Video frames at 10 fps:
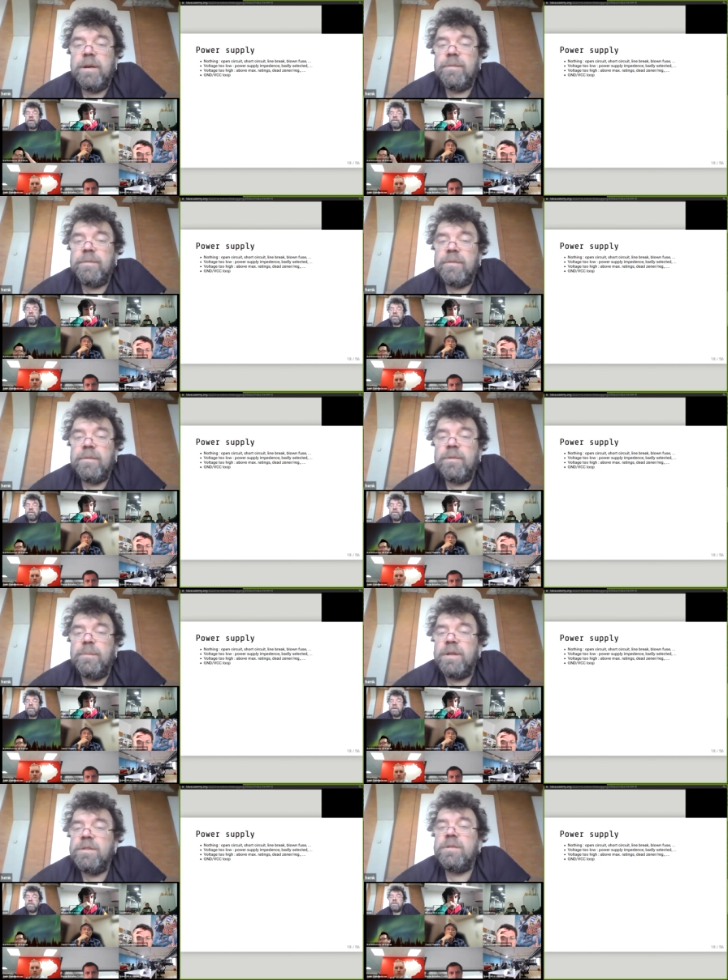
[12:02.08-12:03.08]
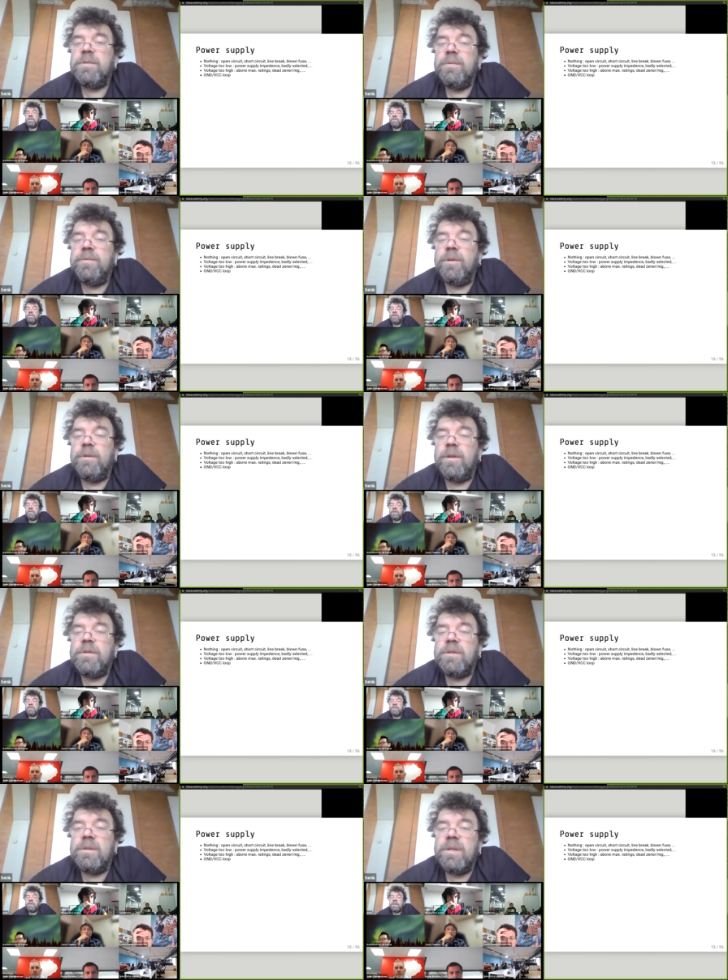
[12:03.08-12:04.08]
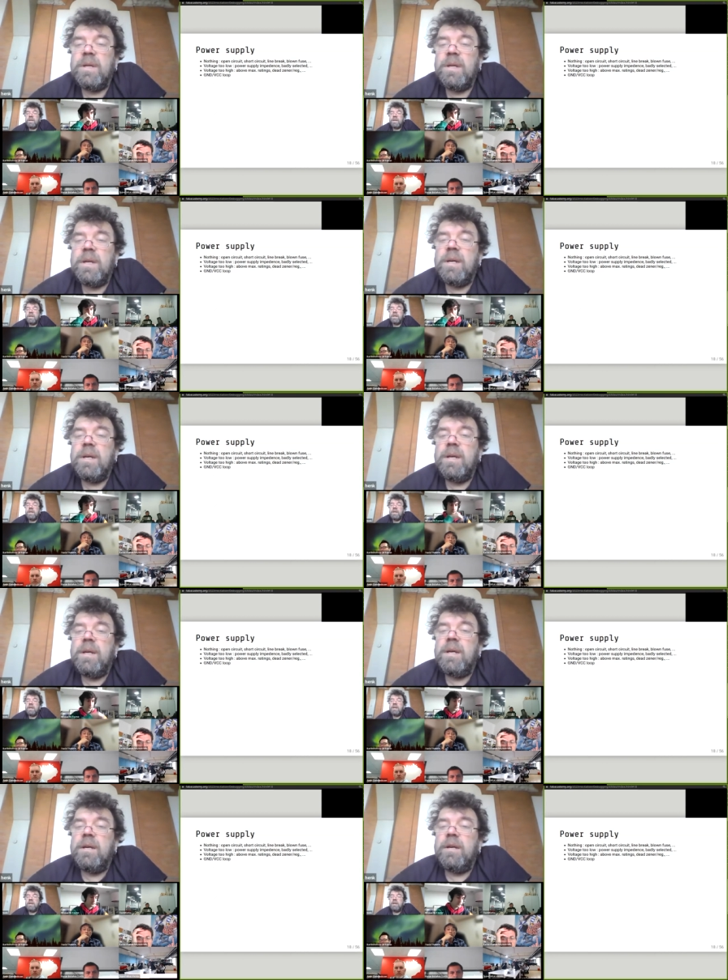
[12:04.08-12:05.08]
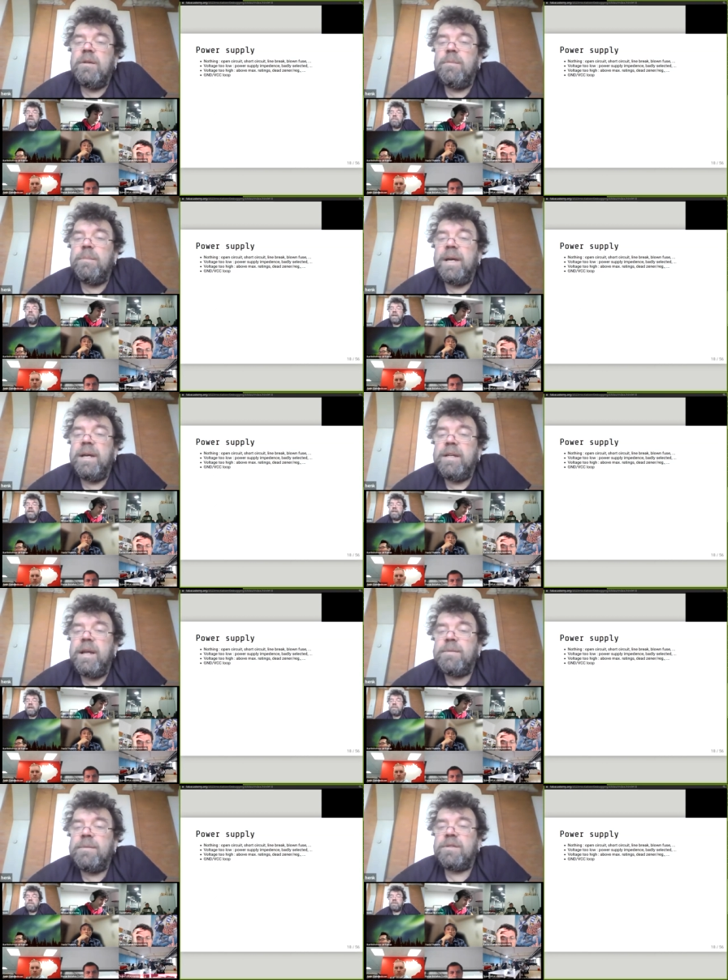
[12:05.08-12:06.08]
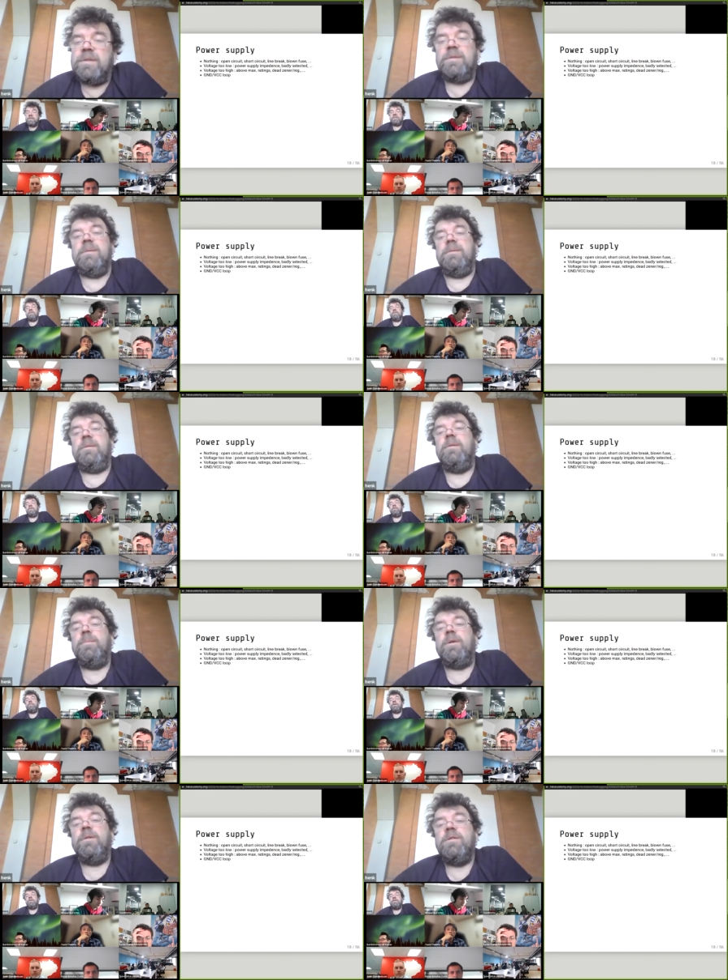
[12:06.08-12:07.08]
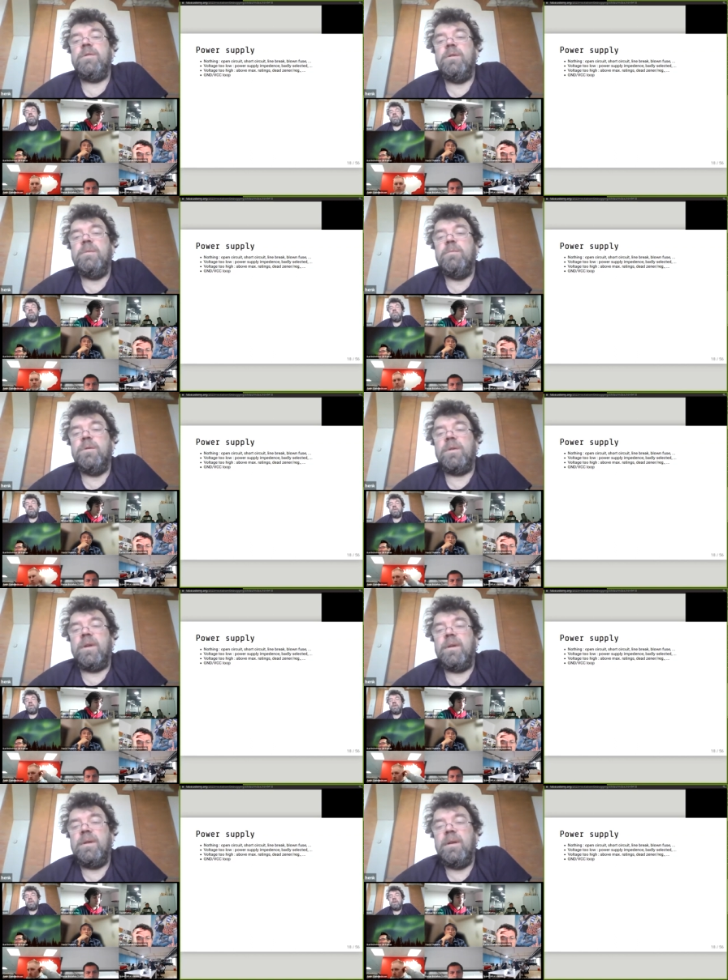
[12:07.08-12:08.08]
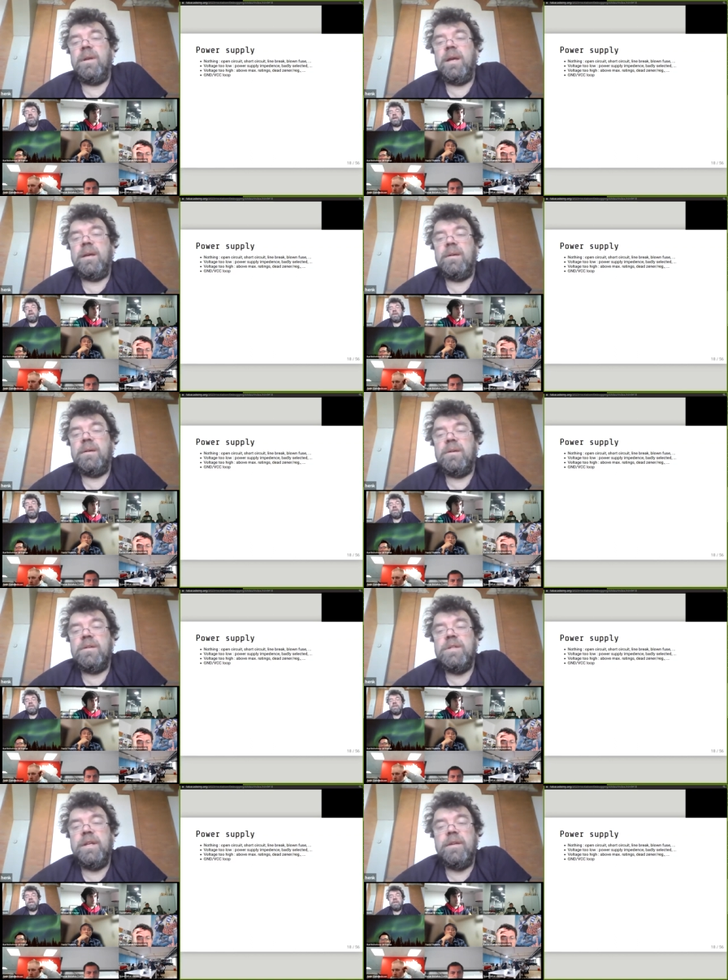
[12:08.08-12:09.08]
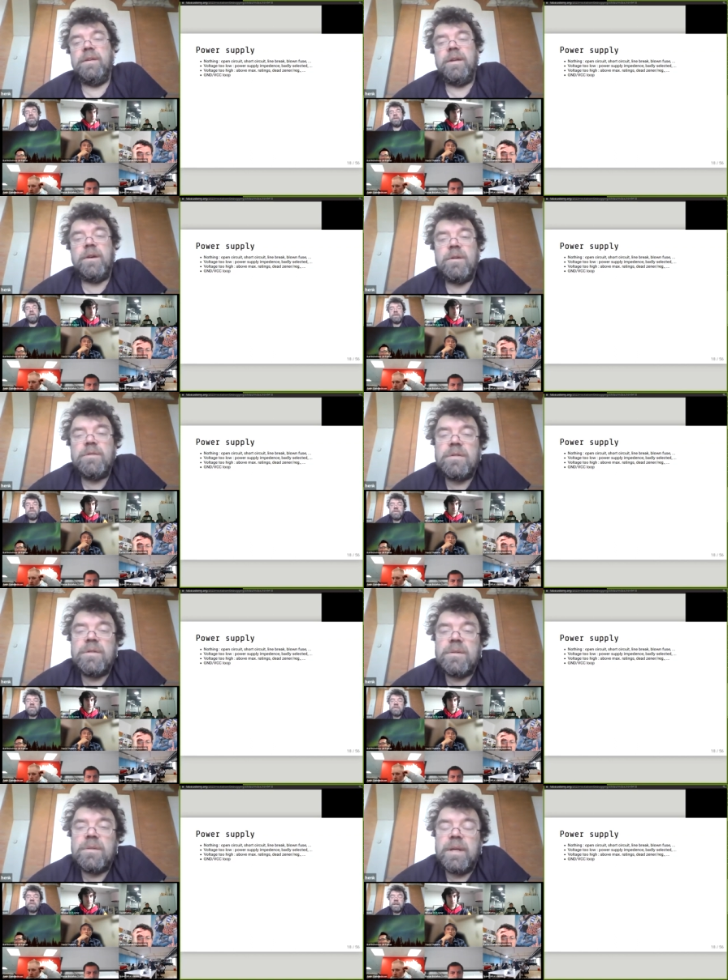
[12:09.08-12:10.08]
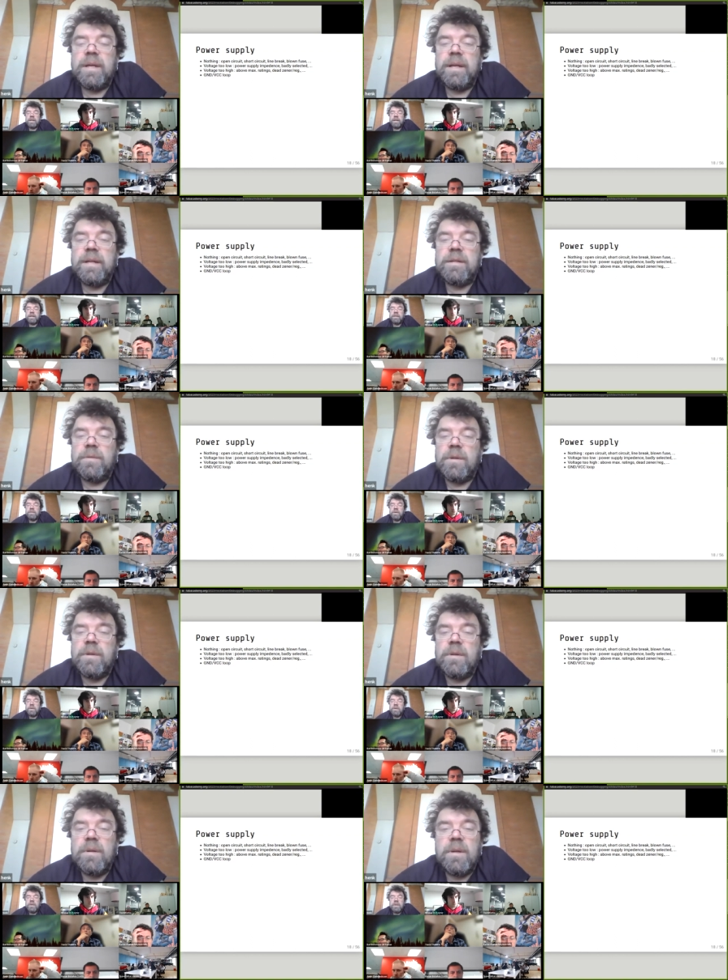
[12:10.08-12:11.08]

you have too much voltage, you may damage components on your board, like zener diodes and so on.